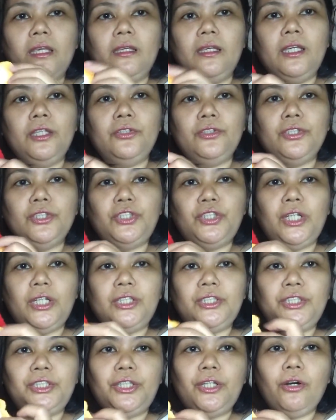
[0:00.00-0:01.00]

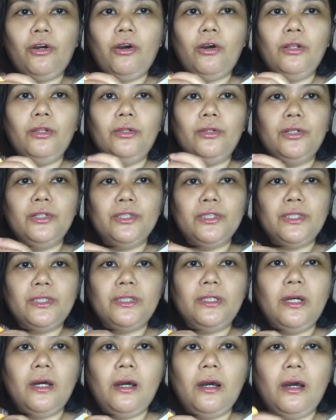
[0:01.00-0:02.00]
interchanged the colors.
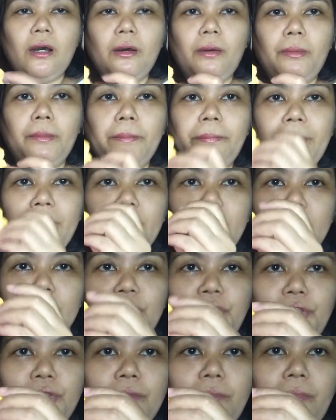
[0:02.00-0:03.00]
The
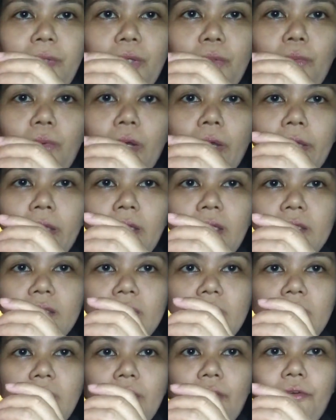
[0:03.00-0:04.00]
petals should be white
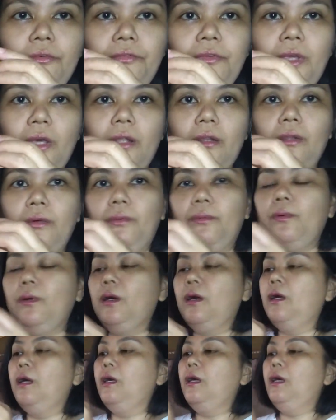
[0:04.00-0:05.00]
instead of yellow,
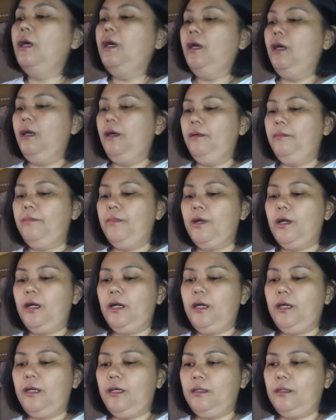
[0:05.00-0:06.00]

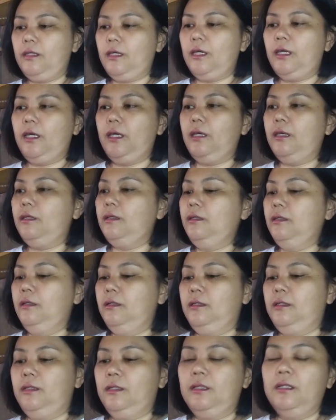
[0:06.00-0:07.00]
but I
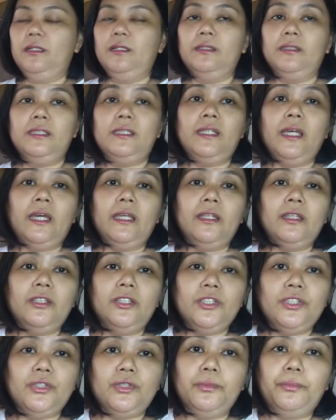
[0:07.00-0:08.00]
decided
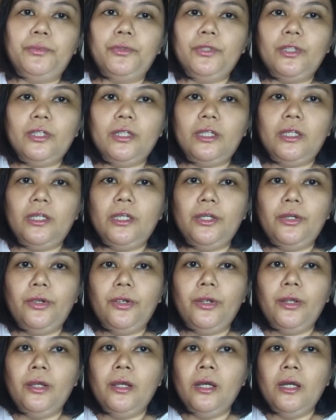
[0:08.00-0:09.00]
just to put it
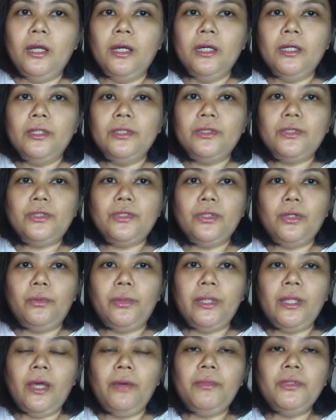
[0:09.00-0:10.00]
here. So
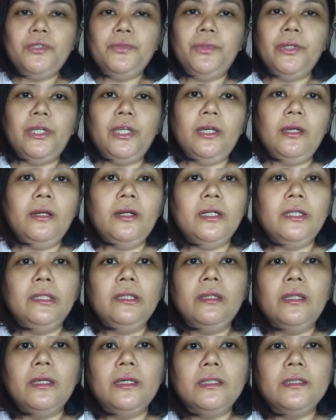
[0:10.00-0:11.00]
when I was working
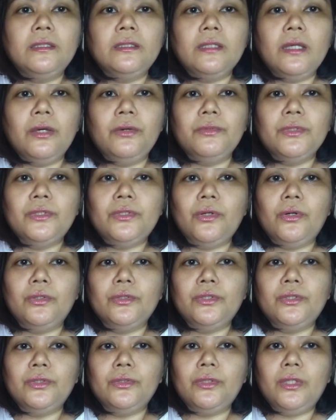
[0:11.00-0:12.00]
on this, I was
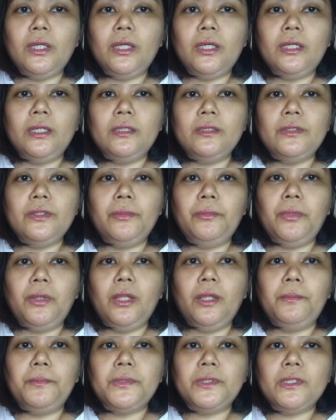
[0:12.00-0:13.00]
also taking some
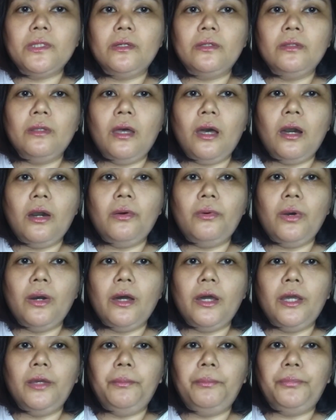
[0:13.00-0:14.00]
clips on how
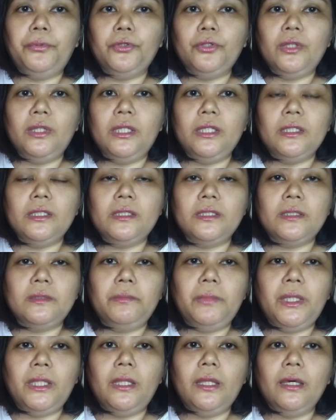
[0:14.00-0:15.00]
I put this
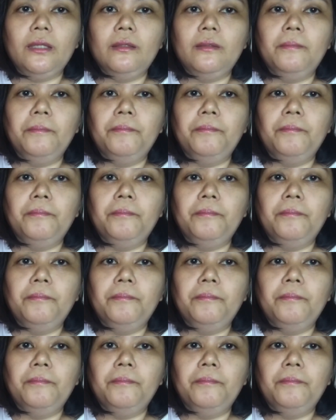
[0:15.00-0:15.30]
beaded